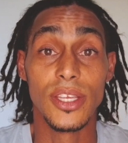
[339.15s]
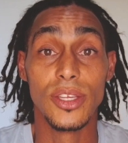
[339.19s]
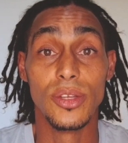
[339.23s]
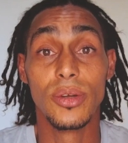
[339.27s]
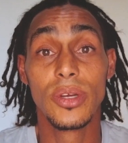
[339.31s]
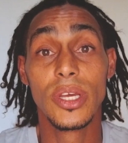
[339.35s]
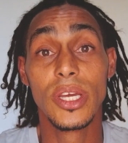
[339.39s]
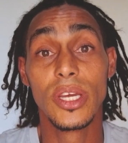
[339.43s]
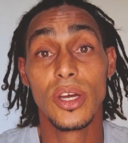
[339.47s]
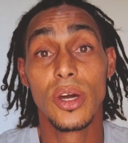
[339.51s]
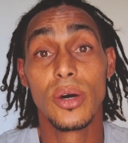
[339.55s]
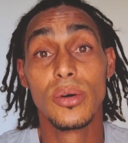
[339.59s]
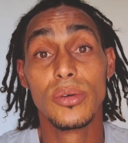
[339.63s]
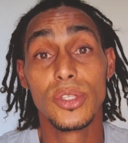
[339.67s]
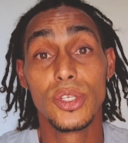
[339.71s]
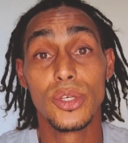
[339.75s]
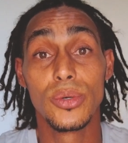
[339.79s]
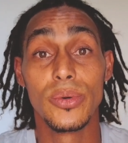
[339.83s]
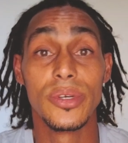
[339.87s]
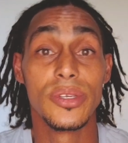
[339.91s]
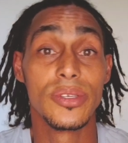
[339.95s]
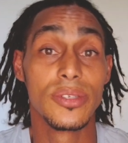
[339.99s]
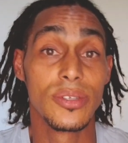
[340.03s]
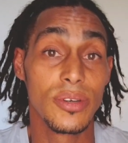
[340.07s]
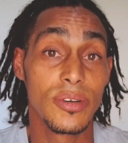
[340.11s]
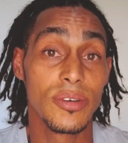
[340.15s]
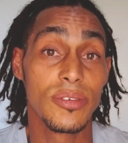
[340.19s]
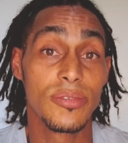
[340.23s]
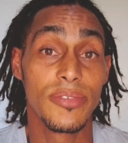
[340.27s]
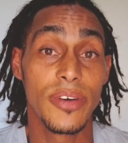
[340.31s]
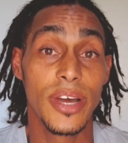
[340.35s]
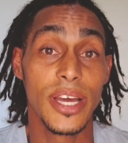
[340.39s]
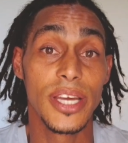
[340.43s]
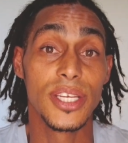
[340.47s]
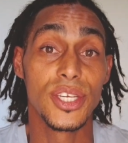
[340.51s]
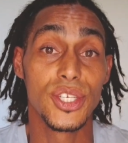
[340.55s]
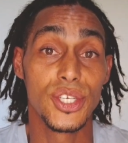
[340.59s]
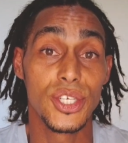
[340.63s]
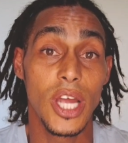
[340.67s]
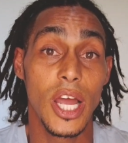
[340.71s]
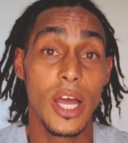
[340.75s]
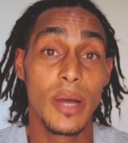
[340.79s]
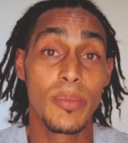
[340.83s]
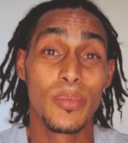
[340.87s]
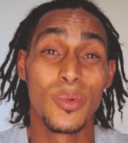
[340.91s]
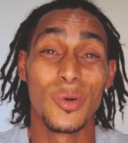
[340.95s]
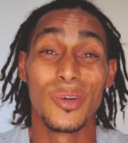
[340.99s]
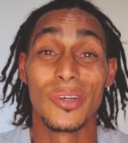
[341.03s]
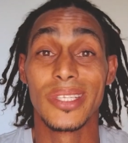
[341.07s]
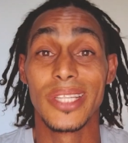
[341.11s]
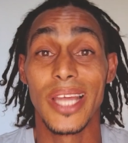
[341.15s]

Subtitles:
you can go to a certified shop or